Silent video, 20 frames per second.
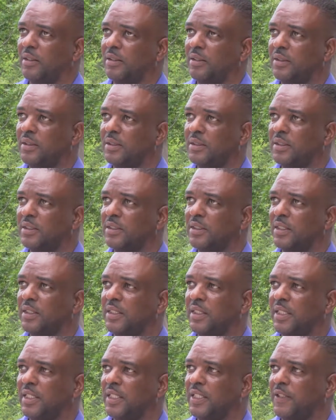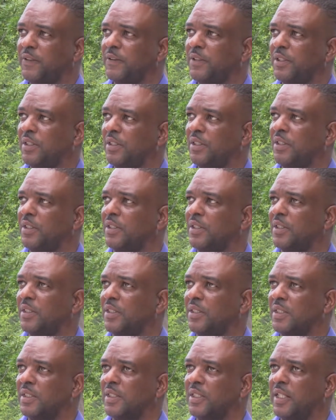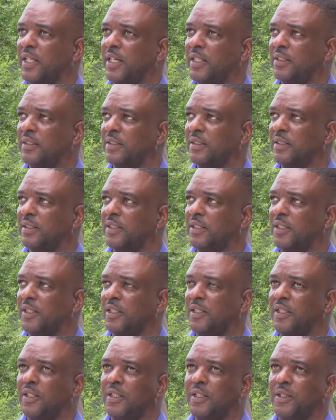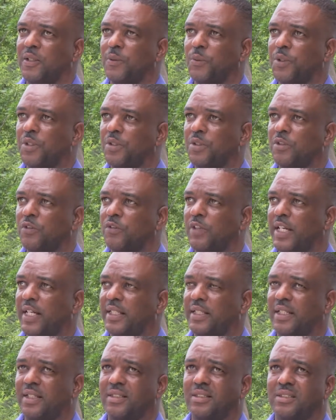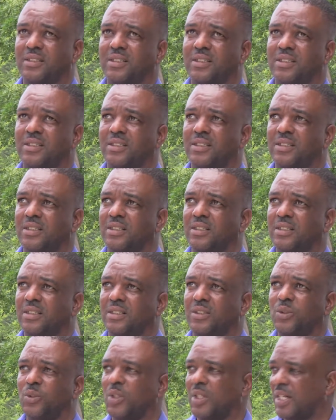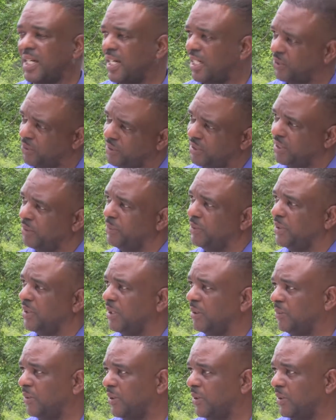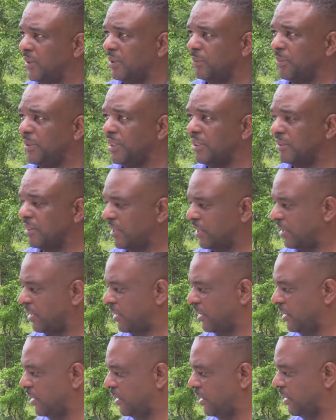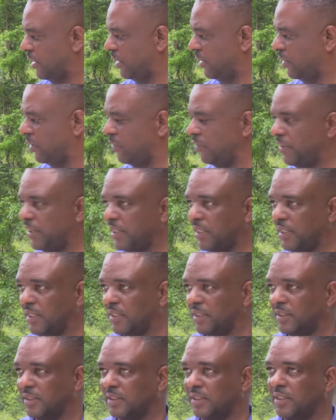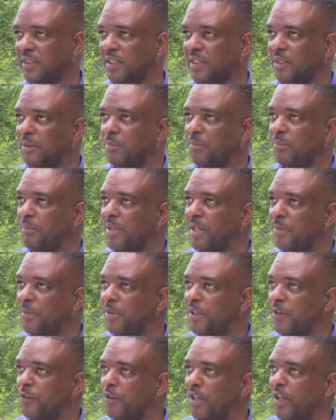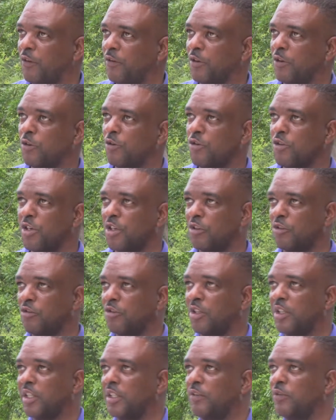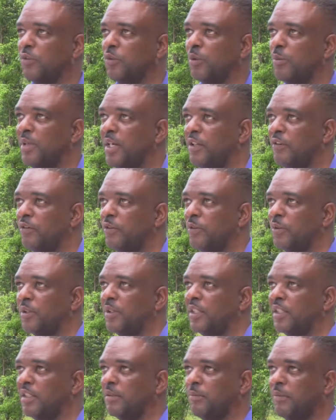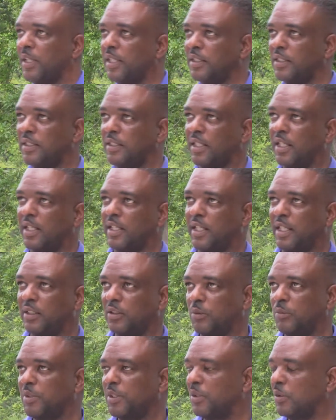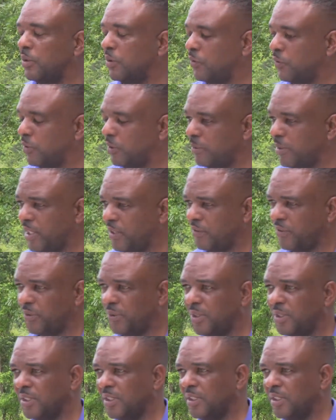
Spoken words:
This is an area that where you'll find that no cars was able to come down here, period. No vehicles. Maybe if you have a real rugged 4x4, and it had to be a good 4x4